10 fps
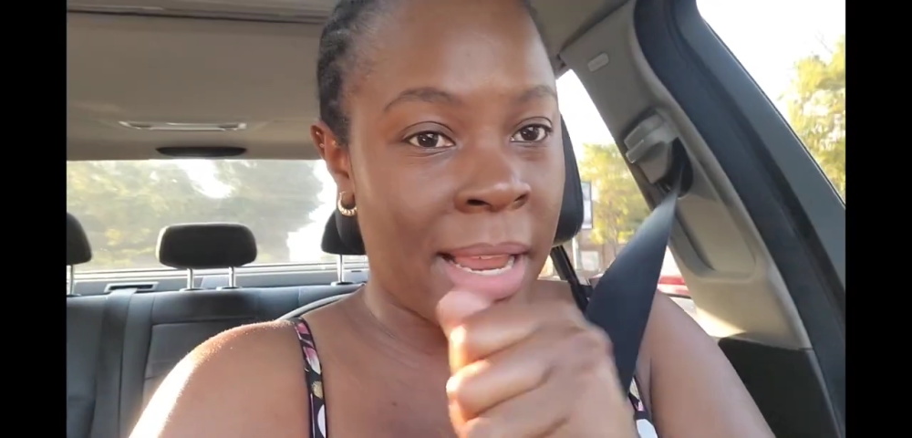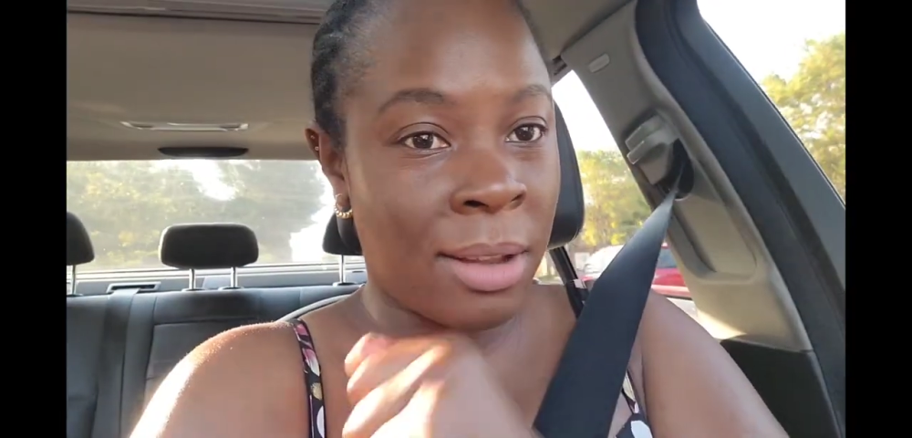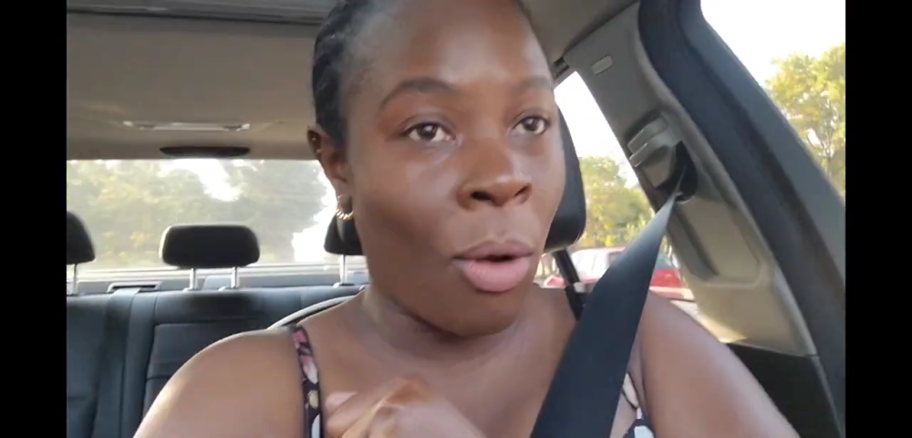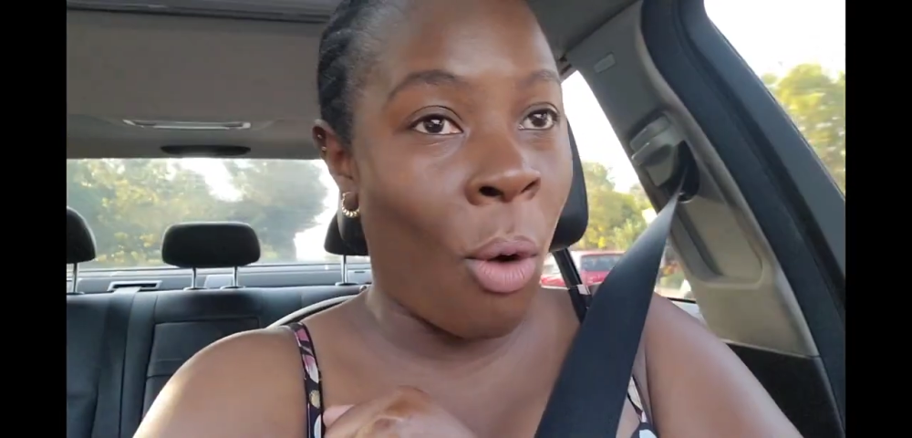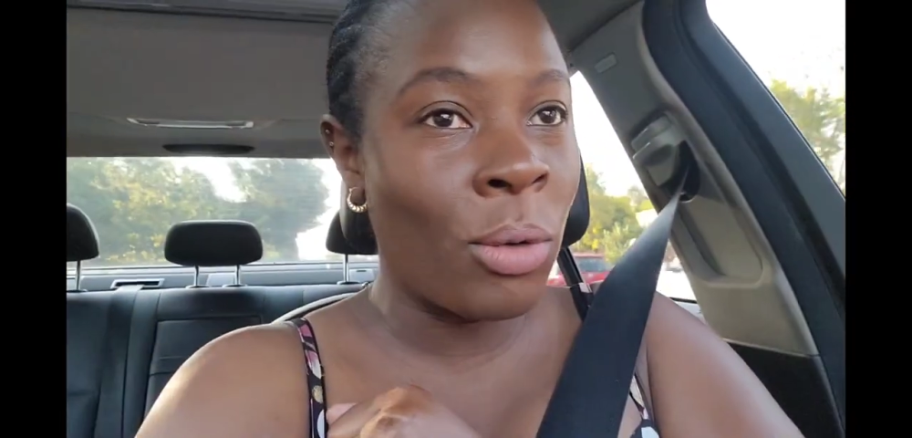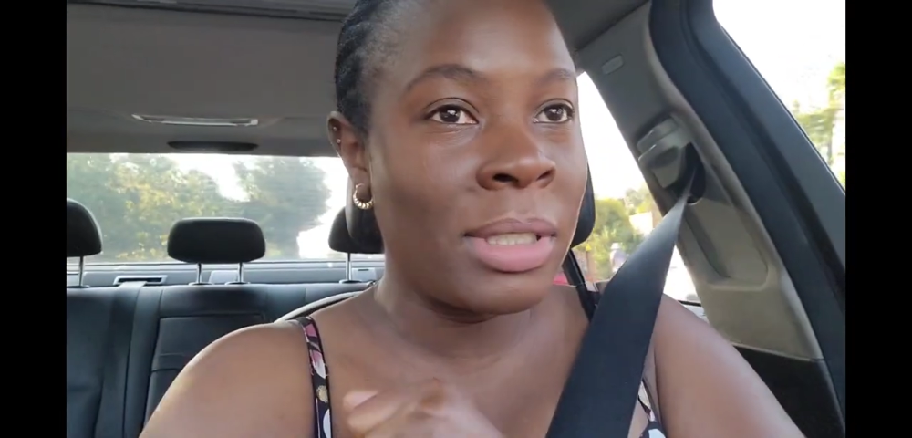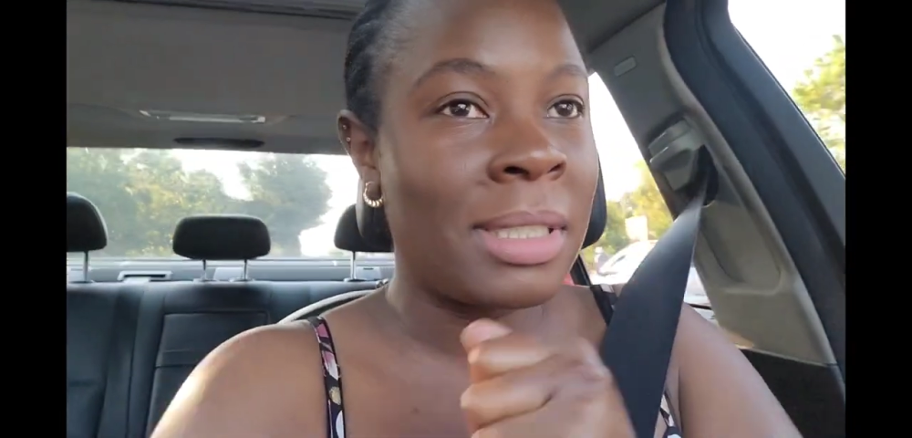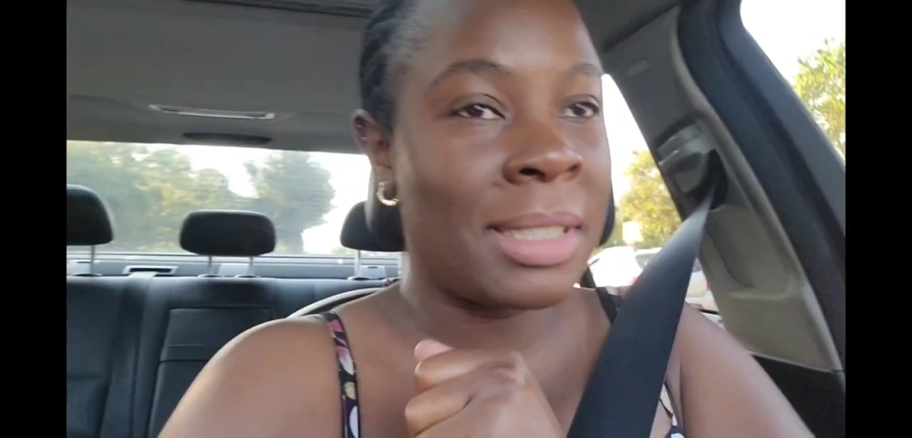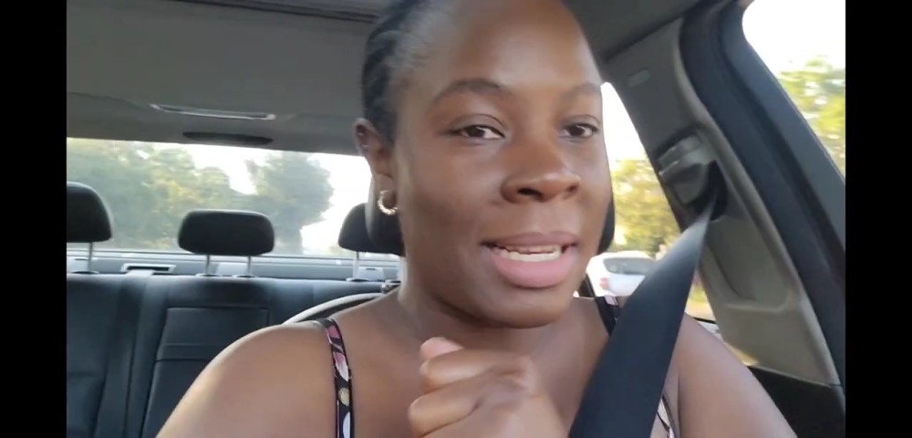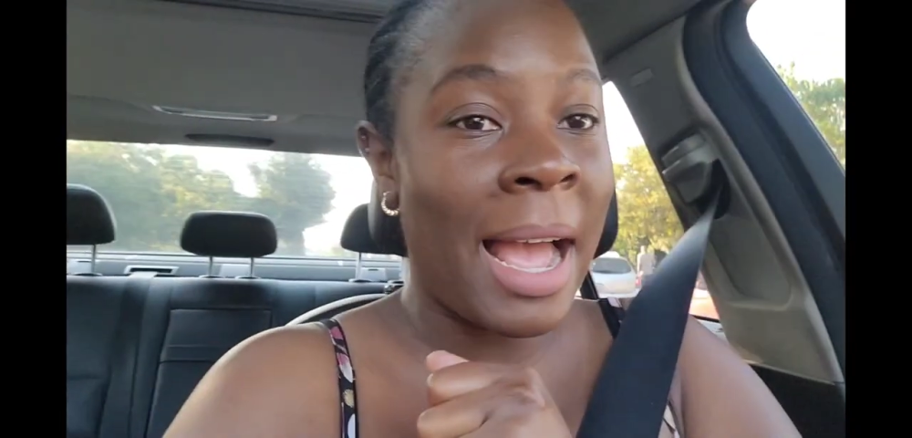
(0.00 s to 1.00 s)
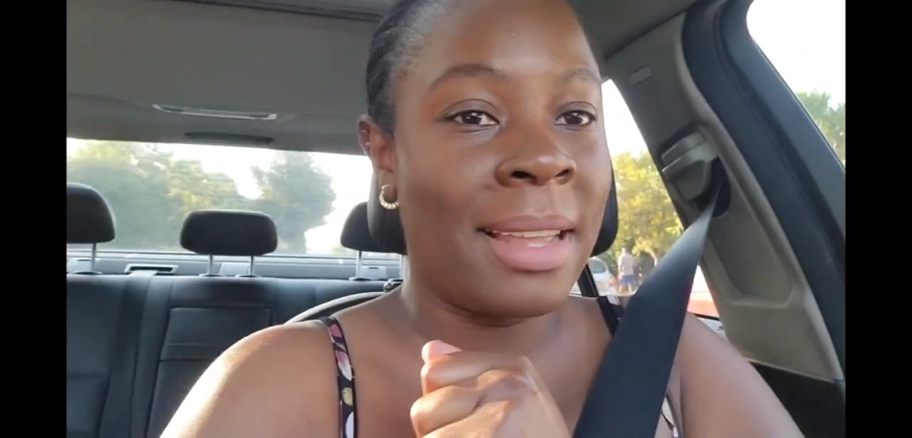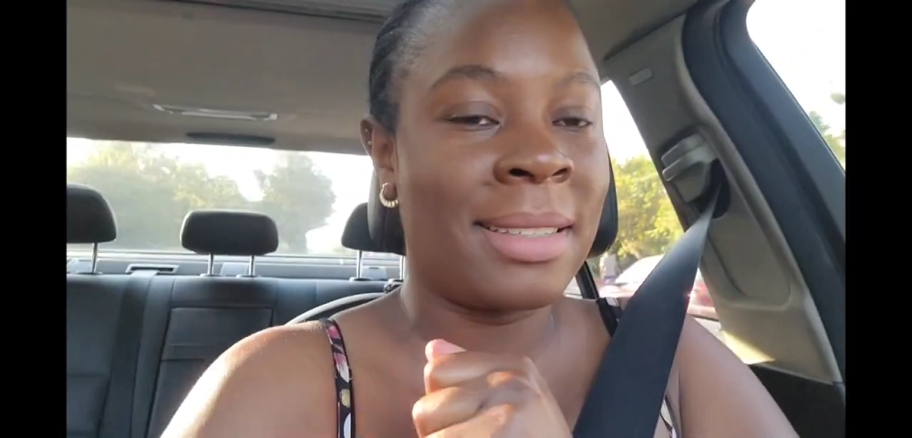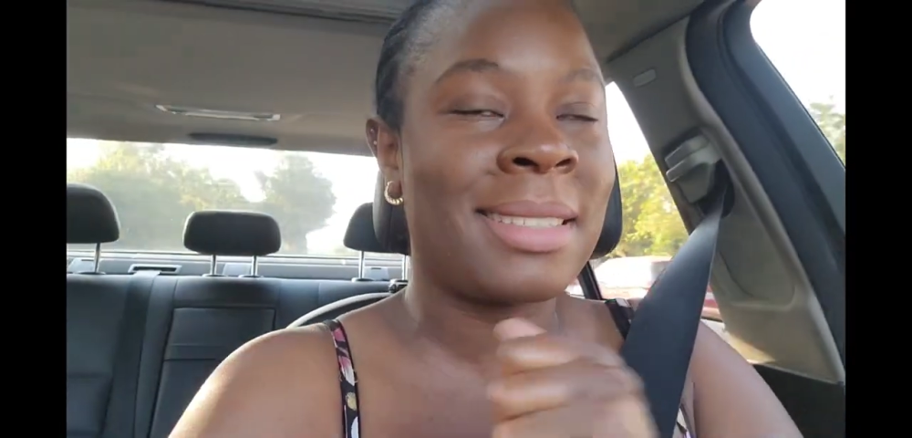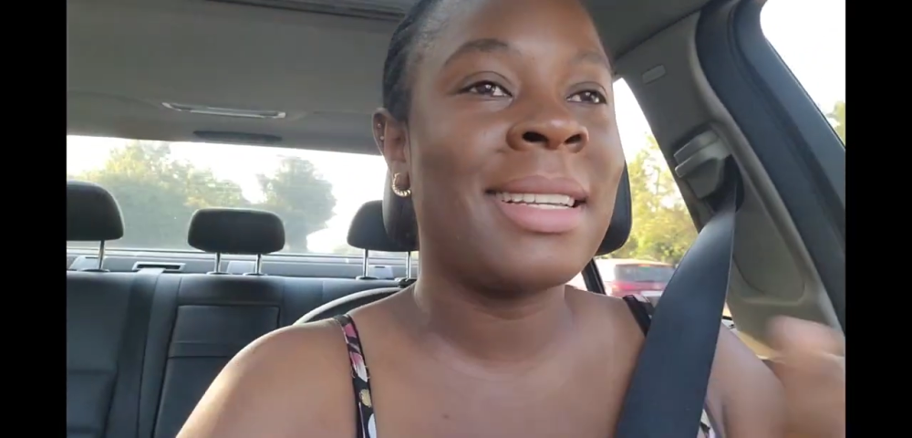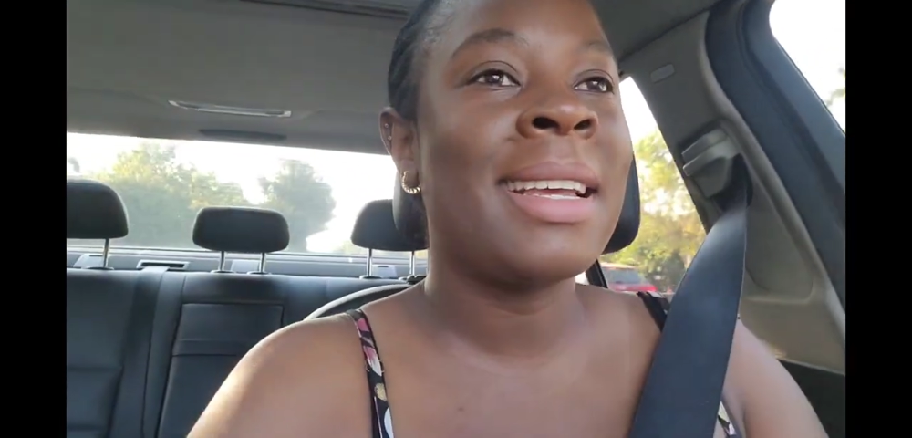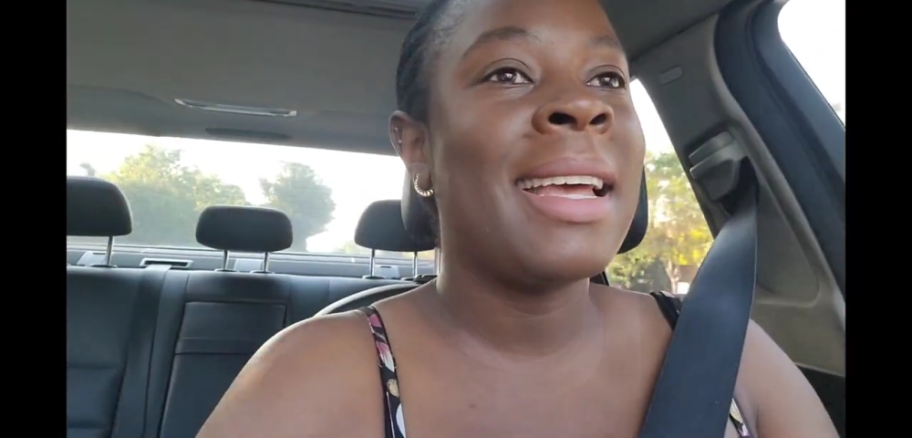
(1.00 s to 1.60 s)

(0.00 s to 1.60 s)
like hold it tight